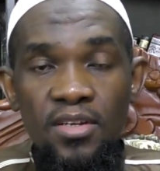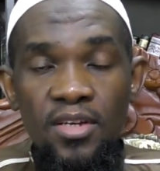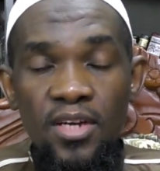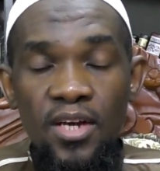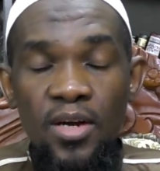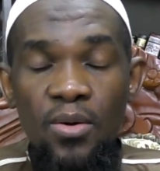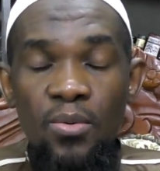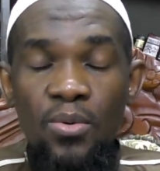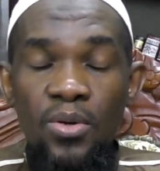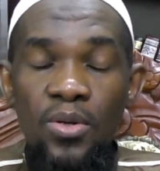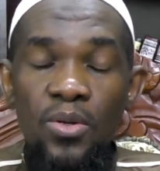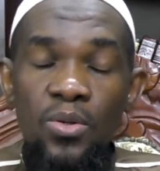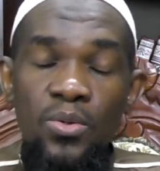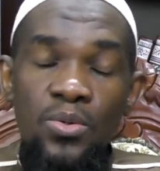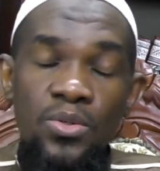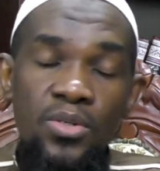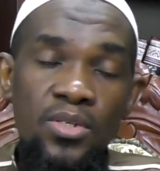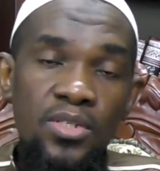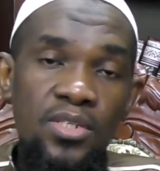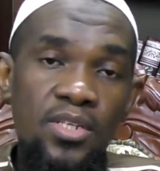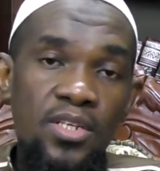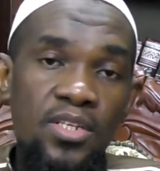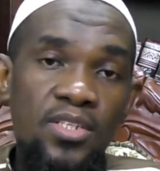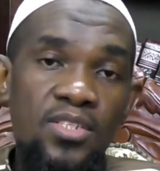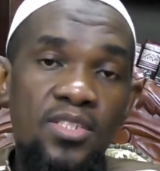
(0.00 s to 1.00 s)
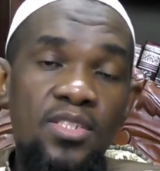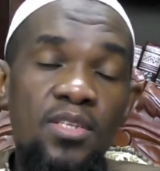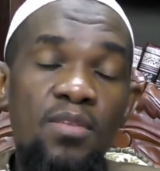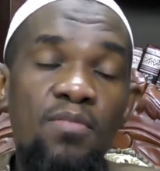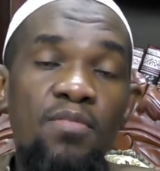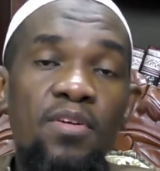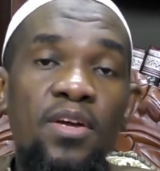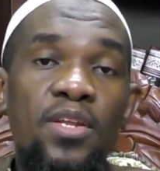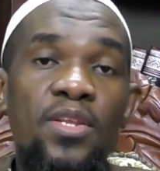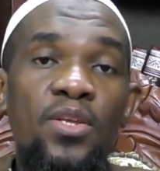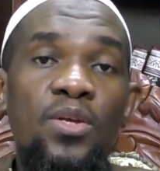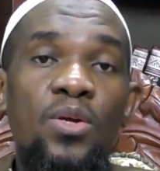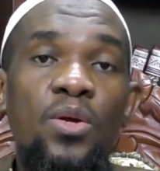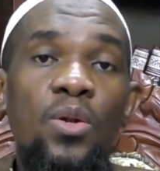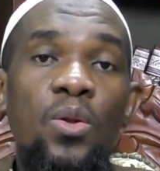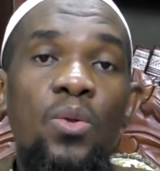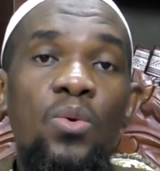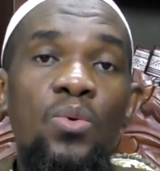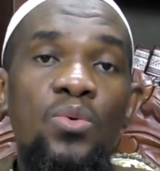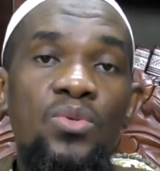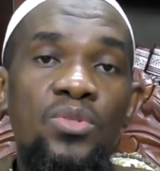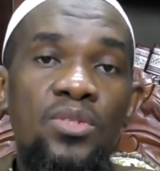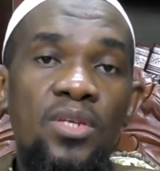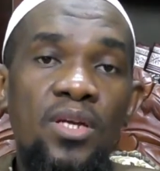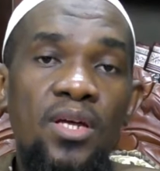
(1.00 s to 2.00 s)
our Lord? Is He very
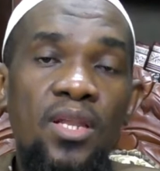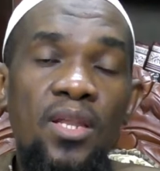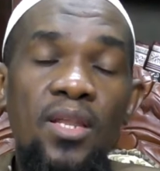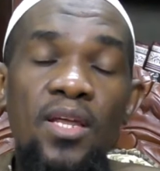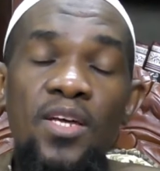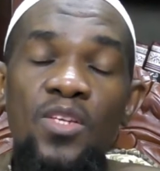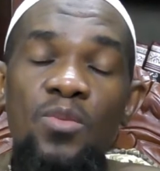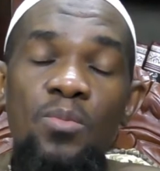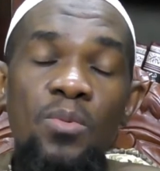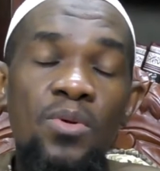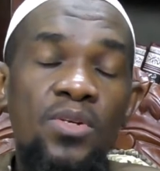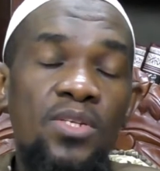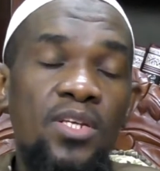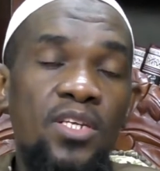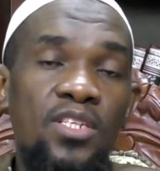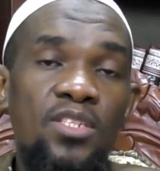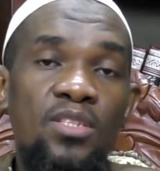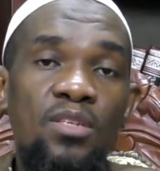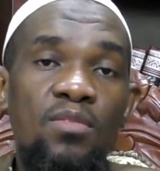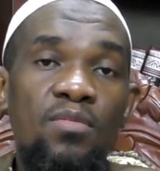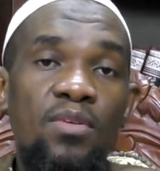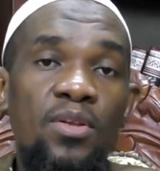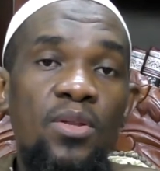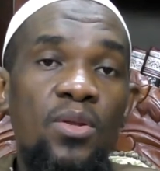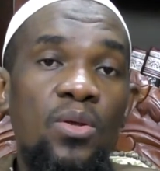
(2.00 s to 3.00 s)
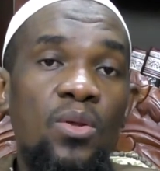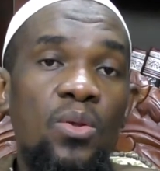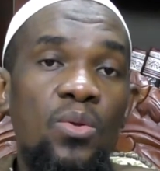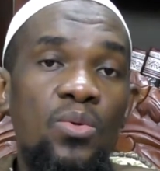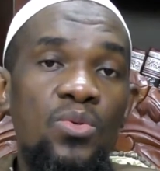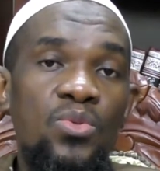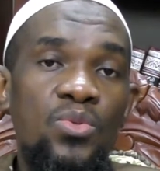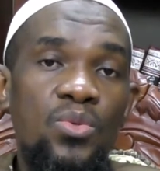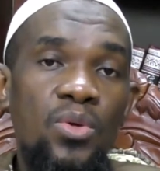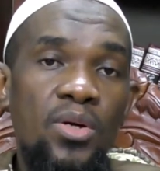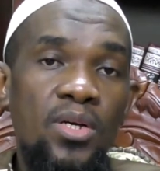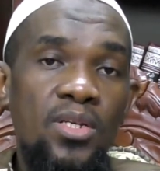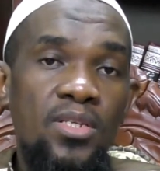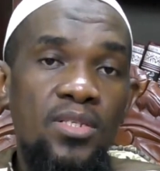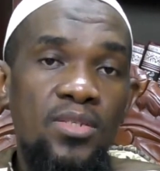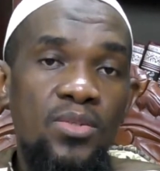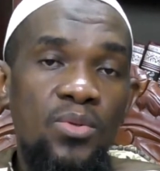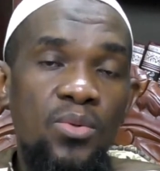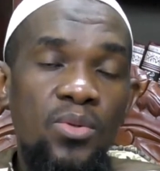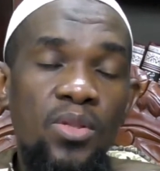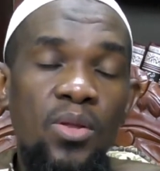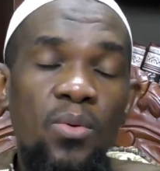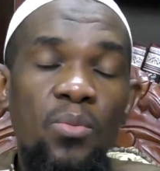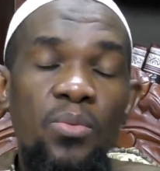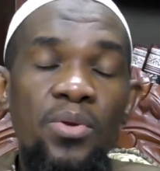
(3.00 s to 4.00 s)
close? Allah SWT, is He very close to us
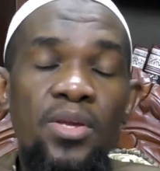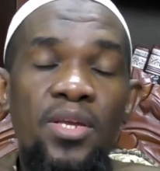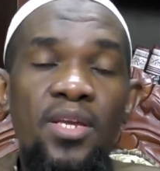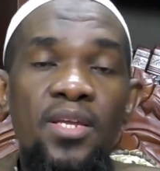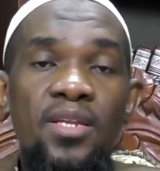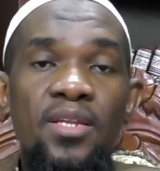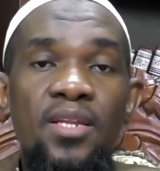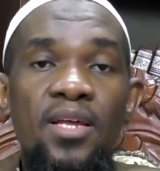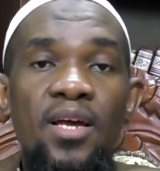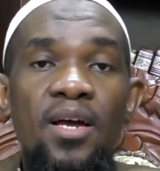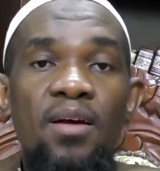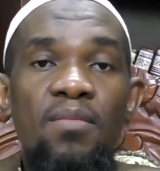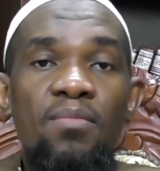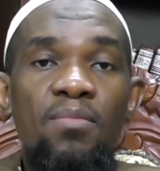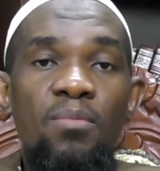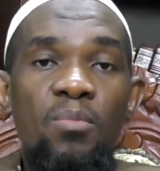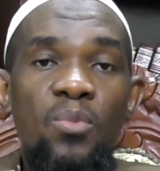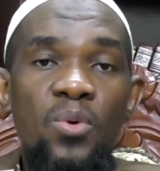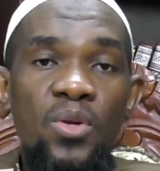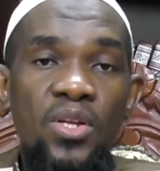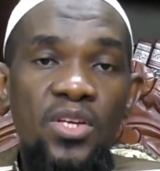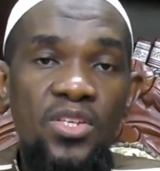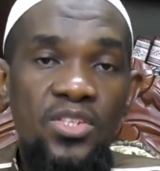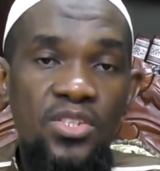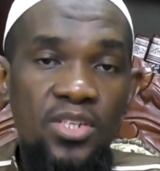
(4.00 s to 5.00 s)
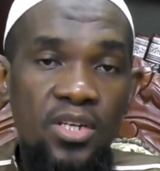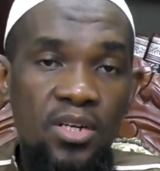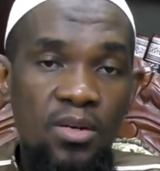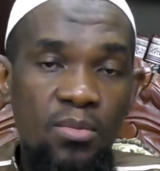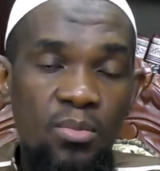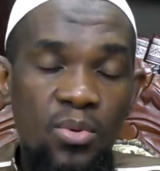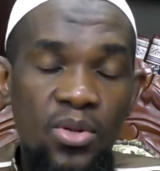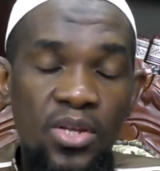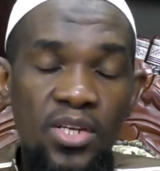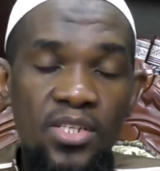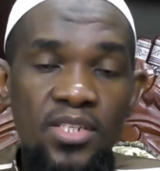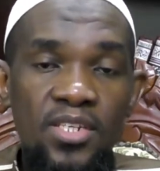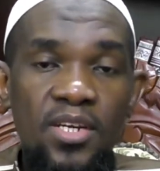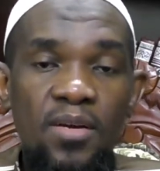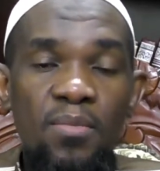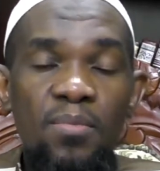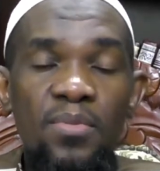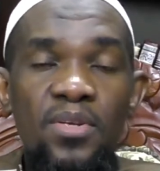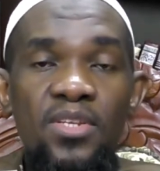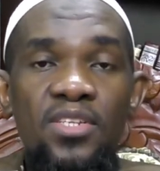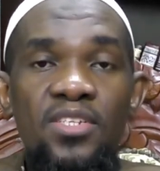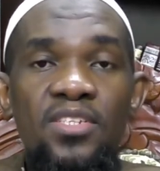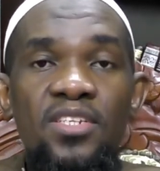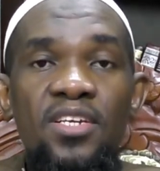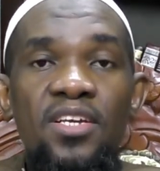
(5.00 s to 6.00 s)
so that we can have munajah? Munajah
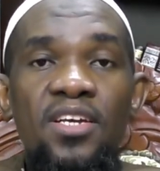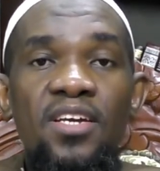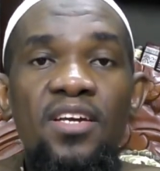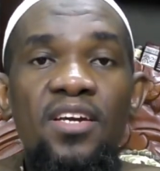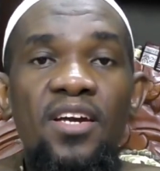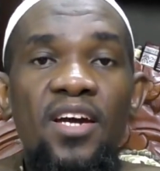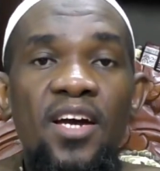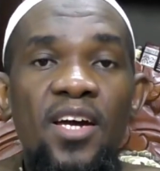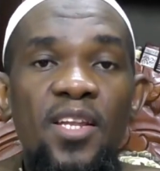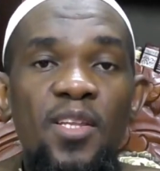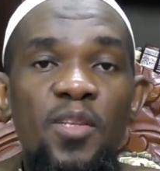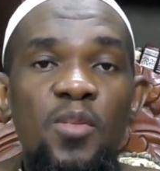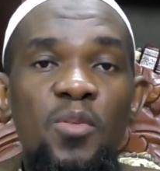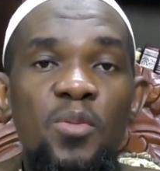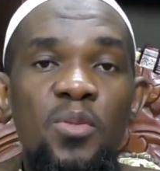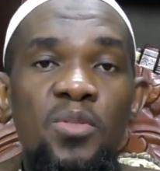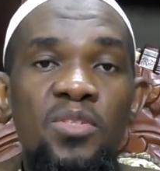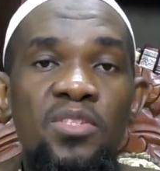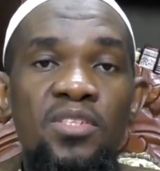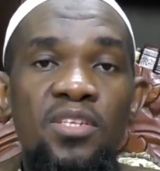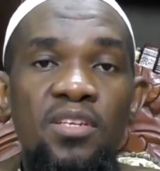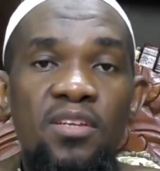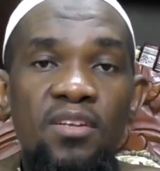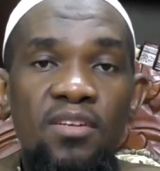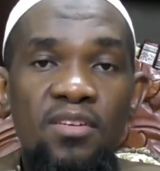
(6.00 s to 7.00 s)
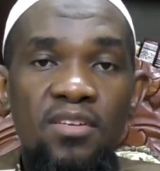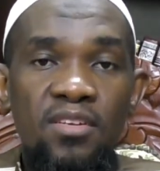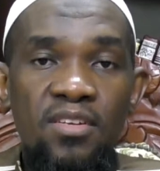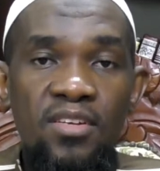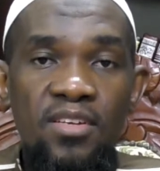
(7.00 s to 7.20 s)
means hadith sir.